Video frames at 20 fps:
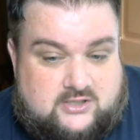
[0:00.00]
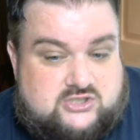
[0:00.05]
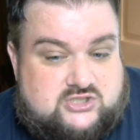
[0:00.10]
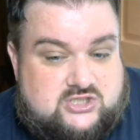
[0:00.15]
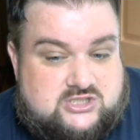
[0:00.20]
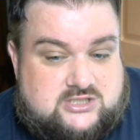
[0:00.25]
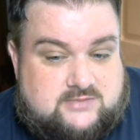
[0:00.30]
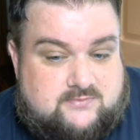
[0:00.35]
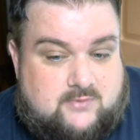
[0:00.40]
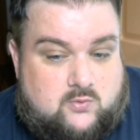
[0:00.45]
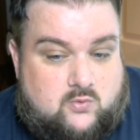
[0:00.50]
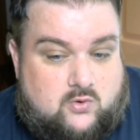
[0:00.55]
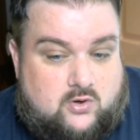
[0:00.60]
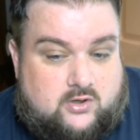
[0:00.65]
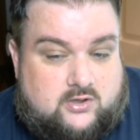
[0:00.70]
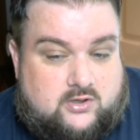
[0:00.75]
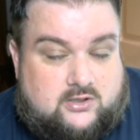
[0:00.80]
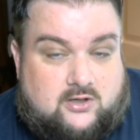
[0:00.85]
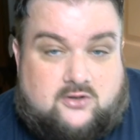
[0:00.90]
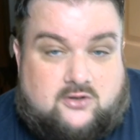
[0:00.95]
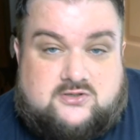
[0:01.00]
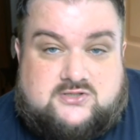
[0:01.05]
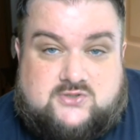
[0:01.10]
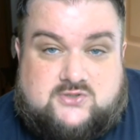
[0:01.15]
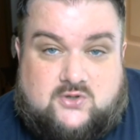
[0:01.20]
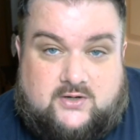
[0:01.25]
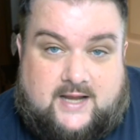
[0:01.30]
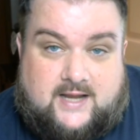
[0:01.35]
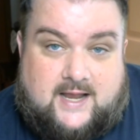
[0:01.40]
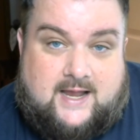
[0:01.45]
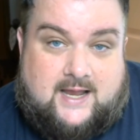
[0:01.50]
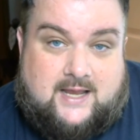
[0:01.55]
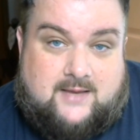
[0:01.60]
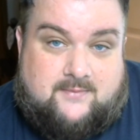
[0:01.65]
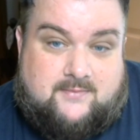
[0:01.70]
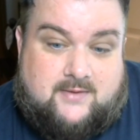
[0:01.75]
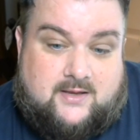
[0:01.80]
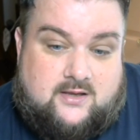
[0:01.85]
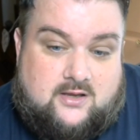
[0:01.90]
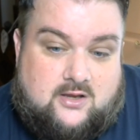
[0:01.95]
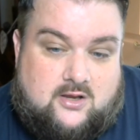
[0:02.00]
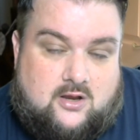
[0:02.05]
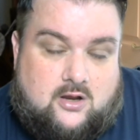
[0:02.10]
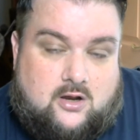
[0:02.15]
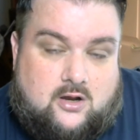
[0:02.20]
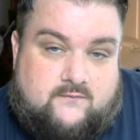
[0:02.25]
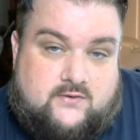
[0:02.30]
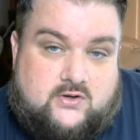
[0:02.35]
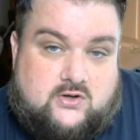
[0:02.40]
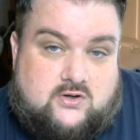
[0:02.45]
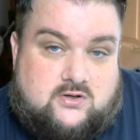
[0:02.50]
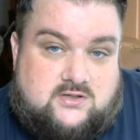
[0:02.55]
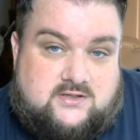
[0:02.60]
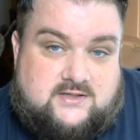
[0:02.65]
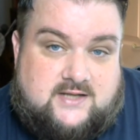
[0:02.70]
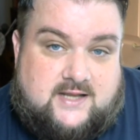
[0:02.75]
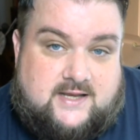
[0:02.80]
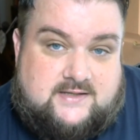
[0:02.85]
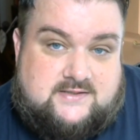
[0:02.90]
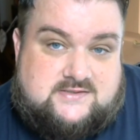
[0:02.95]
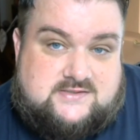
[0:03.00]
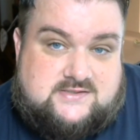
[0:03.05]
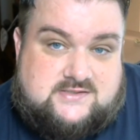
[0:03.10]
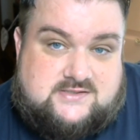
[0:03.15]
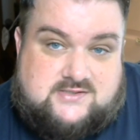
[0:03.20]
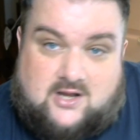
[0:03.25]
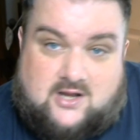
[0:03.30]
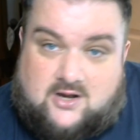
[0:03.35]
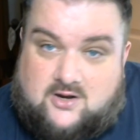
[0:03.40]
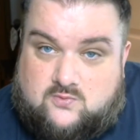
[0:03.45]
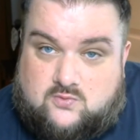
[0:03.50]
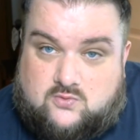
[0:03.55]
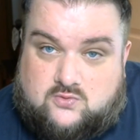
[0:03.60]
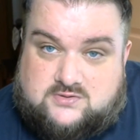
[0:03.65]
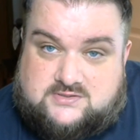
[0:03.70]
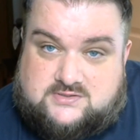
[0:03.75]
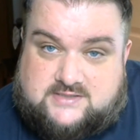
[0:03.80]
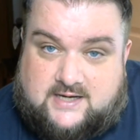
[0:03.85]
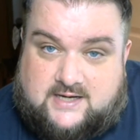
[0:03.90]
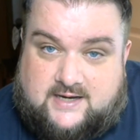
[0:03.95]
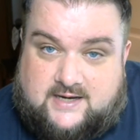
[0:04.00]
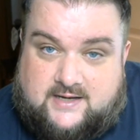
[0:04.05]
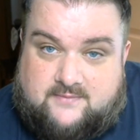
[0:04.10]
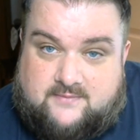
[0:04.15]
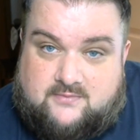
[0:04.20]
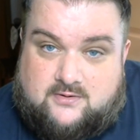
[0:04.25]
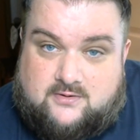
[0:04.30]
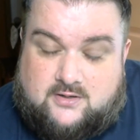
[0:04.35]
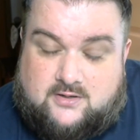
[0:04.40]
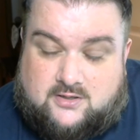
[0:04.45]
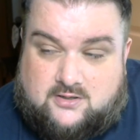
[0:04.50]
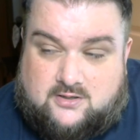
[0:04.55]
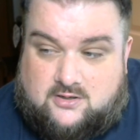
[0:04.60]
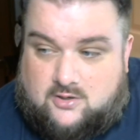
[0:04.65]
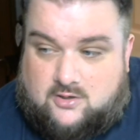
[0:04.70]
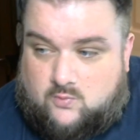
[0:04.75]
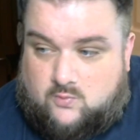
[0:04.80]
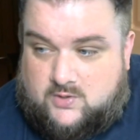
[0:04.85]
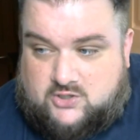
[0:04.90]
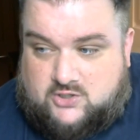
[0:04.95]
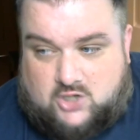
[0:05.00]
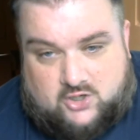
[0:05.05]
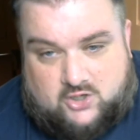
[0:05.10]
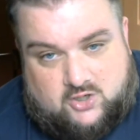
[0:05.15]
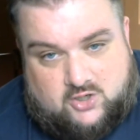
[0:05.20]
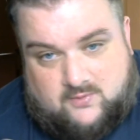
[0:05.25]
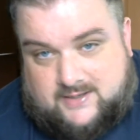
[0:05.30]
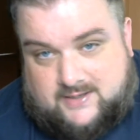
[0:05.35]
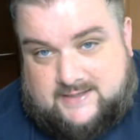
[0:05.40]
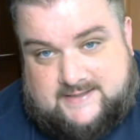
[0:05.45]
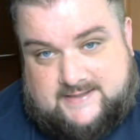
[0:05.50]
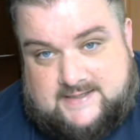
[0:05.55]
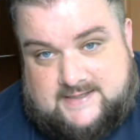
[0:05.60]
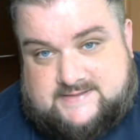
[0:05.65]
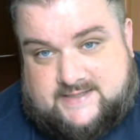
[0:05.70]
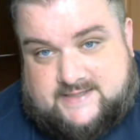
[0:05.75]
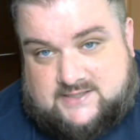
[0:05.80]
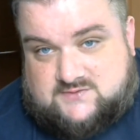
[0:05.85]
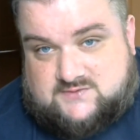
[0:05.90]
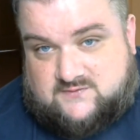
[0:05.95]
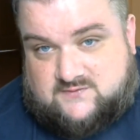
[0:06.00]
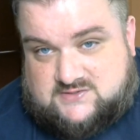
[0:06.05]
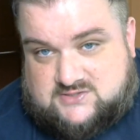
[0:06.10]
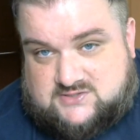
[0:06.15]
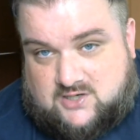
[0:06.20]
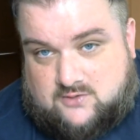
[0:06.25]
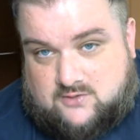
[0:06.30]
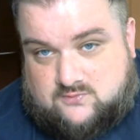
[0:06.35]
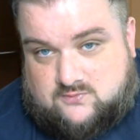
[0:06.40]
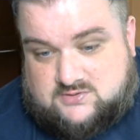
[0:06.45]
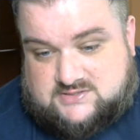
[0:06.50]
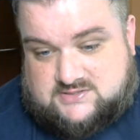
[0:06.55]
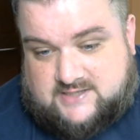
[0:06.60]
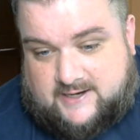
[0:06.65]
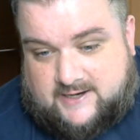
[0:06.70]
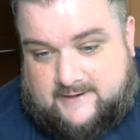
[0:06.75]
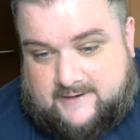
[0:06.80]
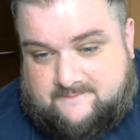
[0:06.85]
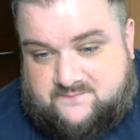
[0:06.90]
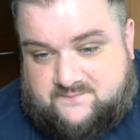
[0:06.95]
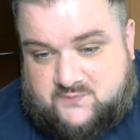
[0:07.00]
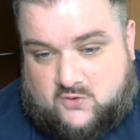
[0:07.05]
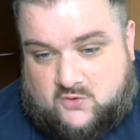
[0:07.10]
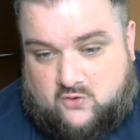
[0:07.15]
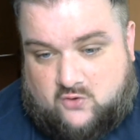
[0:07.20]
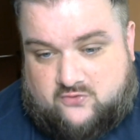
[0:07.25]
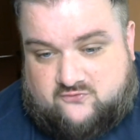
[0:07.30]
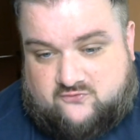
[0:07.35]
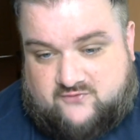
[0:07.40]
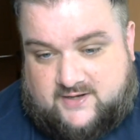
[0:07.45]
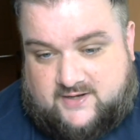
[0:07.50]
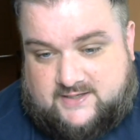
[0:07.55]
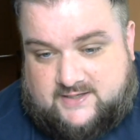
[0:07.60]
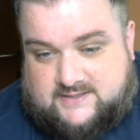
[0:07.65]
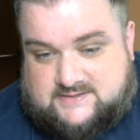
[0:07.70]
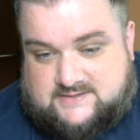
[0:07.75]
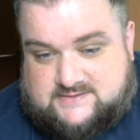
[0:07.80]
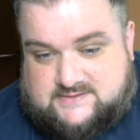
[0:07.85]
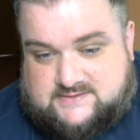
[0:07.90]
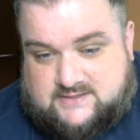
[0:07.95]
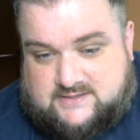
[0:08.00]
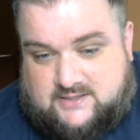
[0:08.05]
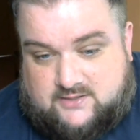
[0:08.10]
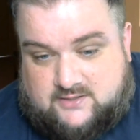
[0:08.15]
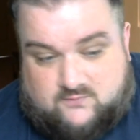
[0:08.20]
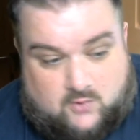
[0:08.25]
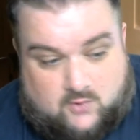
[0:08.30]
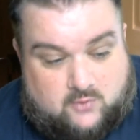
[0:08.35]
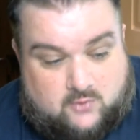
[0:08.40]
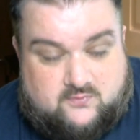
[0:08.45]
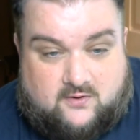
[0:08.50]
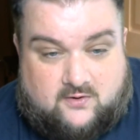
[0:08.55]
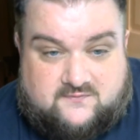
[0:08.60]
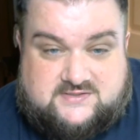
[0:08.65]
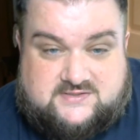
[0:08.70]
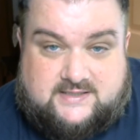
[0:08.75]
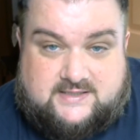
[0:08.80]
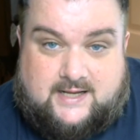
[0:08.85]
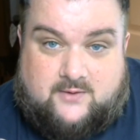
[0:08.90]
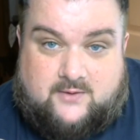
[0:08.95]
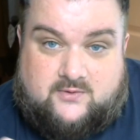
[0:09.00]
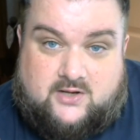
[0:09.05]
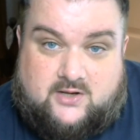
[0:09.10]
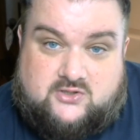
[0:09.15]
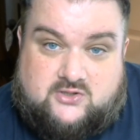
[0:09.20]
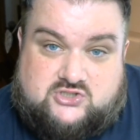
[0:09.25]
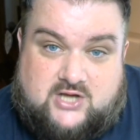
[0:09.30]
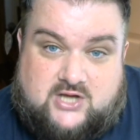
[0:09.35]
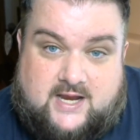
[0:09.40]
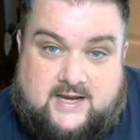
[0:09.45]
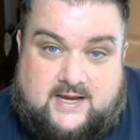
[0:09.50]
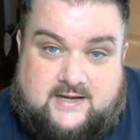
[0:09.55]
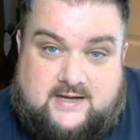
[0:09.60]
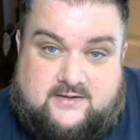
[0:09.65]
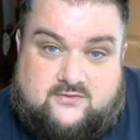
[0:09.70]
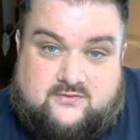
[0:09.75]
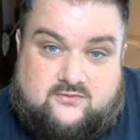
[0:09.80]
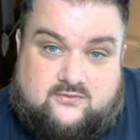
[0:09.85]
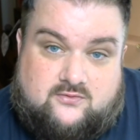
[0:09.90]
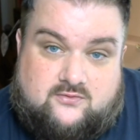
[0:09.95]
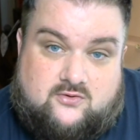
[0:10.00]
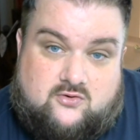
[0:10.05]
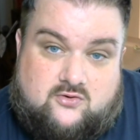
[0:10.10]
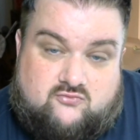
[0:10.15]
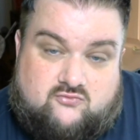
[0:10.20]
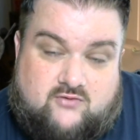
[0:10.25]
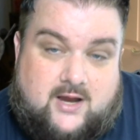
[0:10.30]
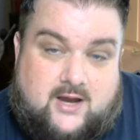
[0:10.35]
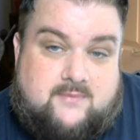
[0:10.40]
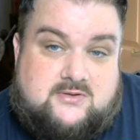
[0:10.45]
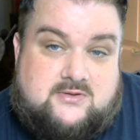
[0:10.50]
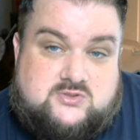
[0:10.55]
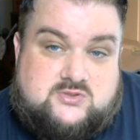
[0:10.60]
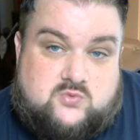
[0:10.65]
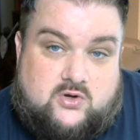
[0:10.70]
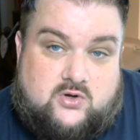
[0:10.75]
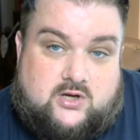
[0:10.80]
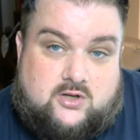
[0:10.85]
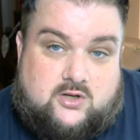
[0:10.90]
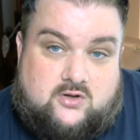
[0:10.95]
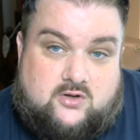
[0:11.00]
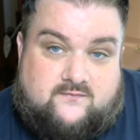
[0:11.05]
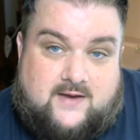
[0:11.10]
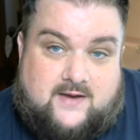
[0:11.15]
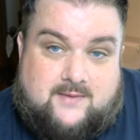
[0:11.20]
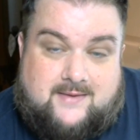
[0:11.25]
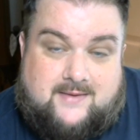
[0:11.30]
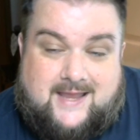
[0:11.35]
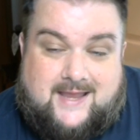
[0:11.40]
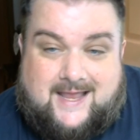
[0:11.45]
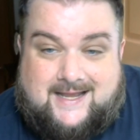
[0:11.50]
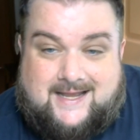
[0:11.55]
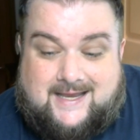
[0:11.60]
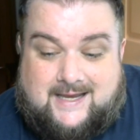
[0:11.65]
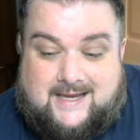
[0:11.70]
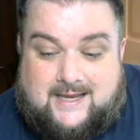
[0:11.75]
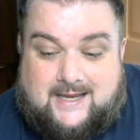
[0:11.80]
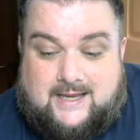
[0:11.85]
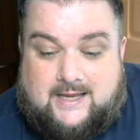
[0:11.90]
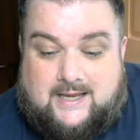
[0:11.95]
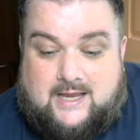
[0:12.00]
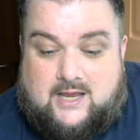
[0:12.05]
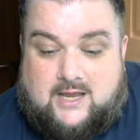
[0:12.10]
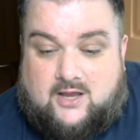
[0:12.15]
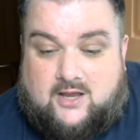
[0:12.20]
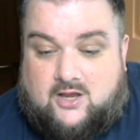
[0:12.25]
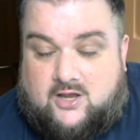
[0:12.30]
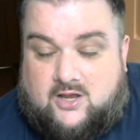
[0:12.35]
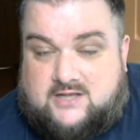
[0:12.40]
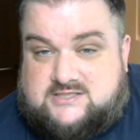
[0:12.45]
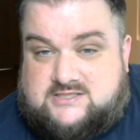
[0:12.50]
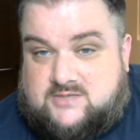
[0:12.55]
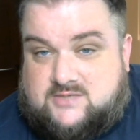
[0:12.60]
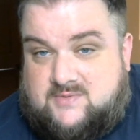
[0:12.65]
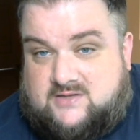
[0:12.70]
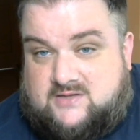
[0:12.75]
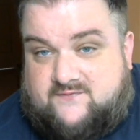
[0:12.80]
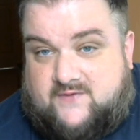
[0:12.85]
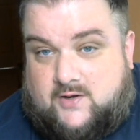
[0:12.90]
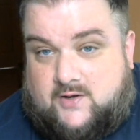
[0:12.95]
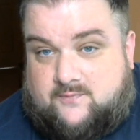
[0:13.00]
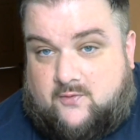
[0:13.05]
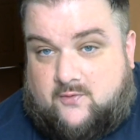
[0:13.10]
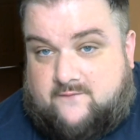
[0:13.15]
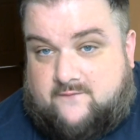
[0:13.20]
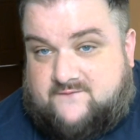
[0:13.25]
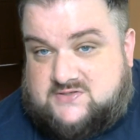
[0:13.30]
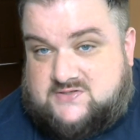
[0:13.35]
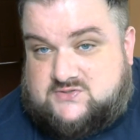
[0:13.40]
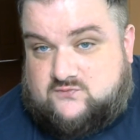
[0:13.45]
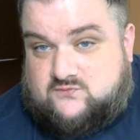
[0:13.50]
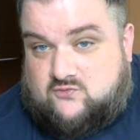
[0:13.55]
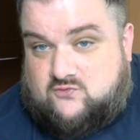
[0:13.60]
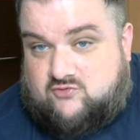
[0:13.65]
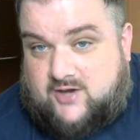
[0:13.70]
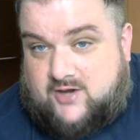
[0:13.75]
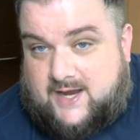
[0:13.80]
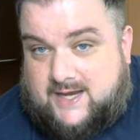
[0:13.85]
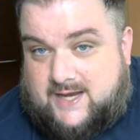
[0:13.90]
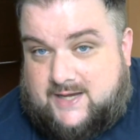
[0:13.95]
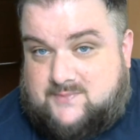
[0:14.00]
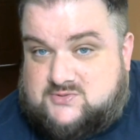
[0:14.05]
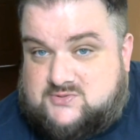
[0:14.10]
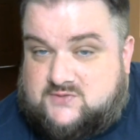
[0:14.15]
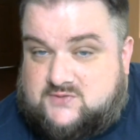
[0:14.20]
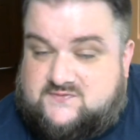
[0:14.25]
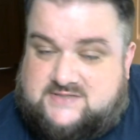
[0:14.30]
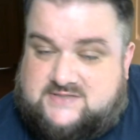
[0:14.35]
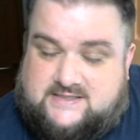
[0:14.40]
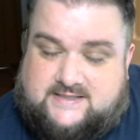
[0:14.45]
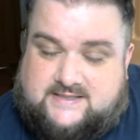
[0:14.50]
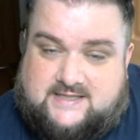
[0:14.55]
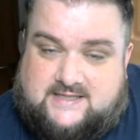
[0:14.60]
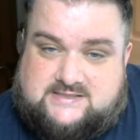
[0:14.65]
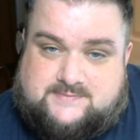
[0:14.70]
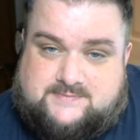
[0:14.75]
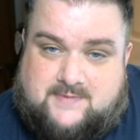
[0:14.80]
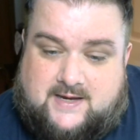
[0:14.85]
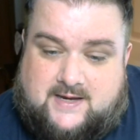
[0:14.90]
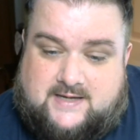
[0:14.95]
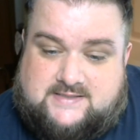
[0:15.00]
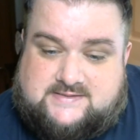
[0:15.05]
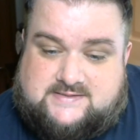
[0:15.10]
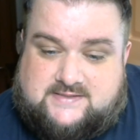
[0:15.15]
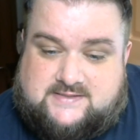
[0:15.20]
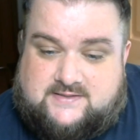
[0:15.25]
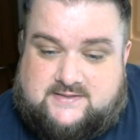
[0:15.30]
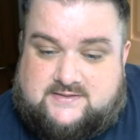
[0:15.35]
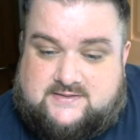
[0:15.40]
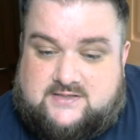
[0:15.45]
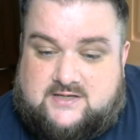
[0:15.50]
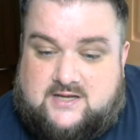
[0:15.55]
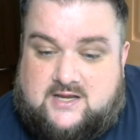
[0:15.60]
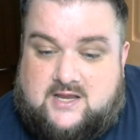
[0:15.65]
she's going to be working alongside Amy on the unannounced Star Wars game. We don't know any details of the Star Wars game, other than it's, well, obviously now we know Jade Raymond's working on it with Amy Hennig. It's going to be developed by Visceral Games, obviously Dead Space and